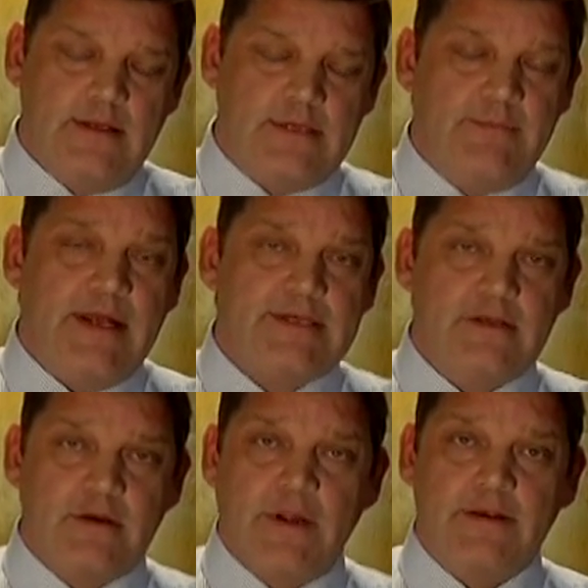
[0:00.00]
she mentioned that
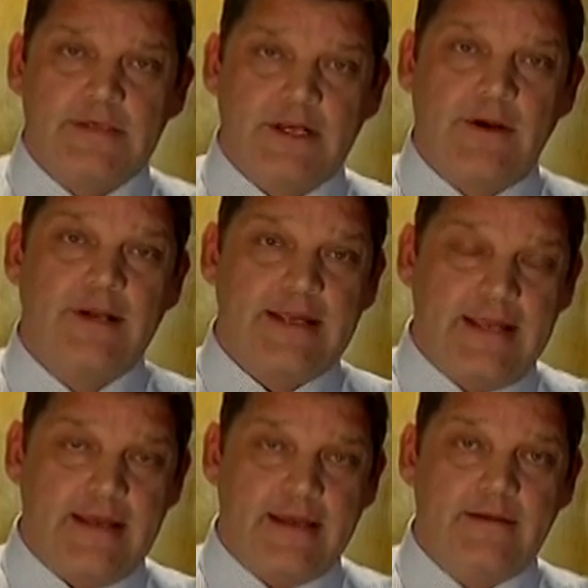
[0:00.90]
her mother is currently
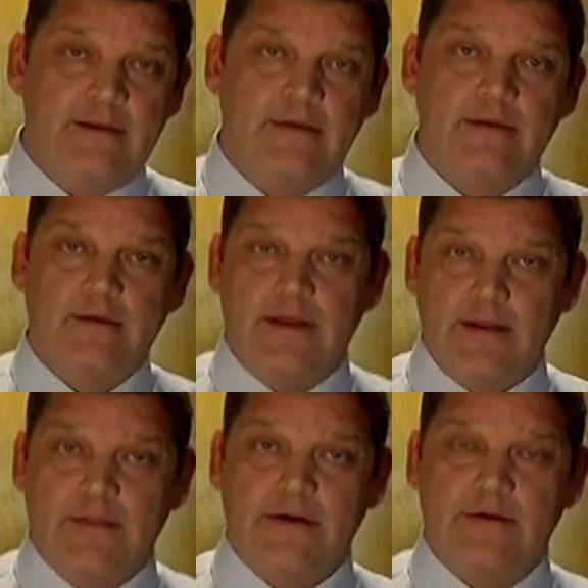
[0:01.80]
in
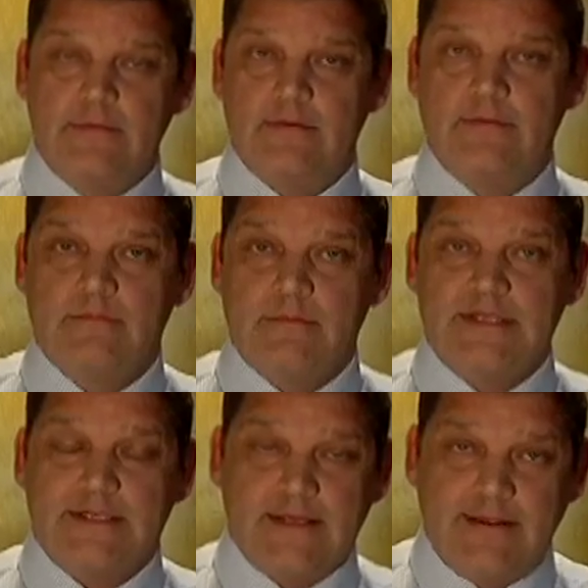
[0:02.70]
another
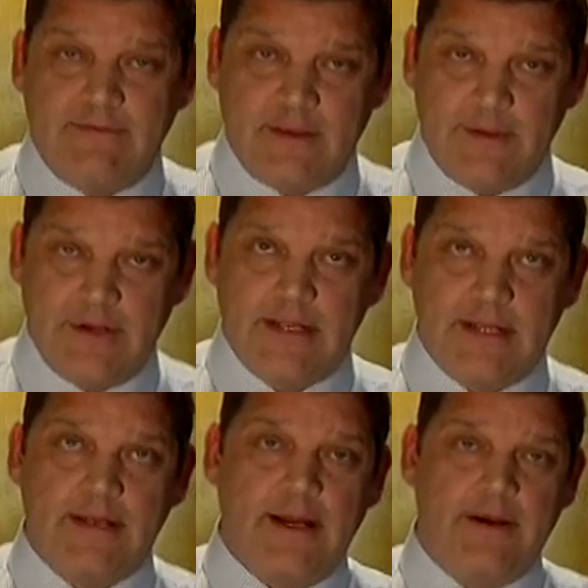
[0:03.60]
assisted living community
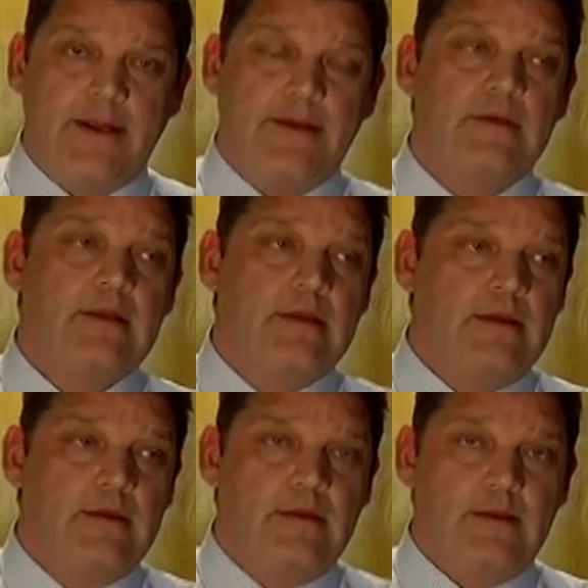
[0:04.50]
in the area.
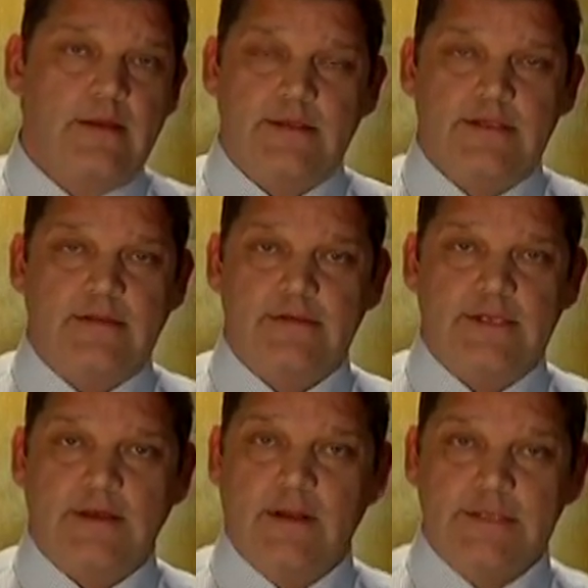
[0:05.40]
And she
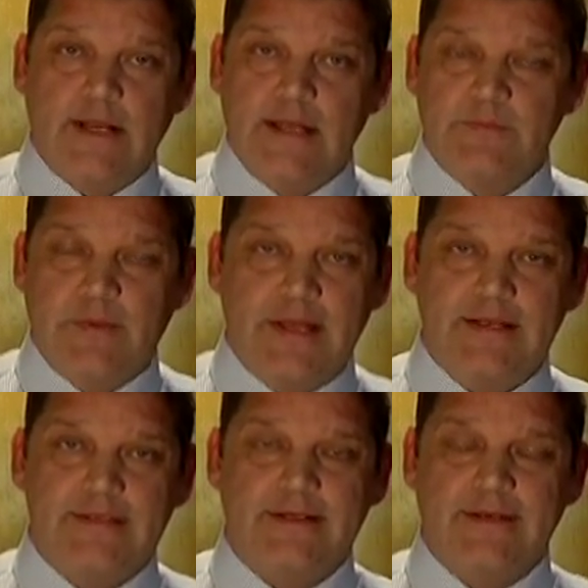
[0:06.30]
thought it was a nice
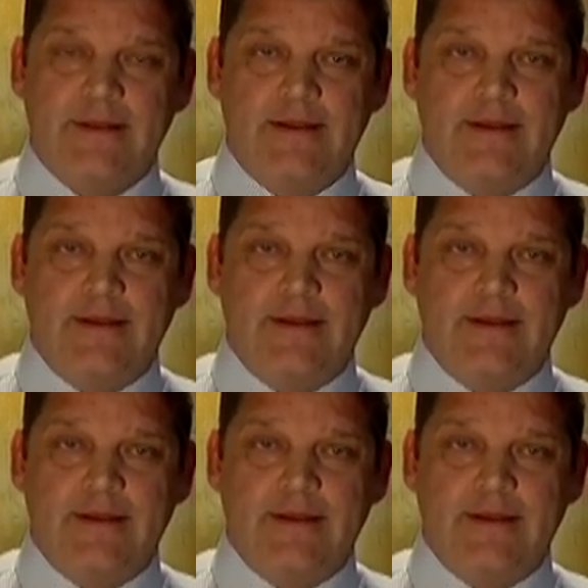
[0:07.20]
place and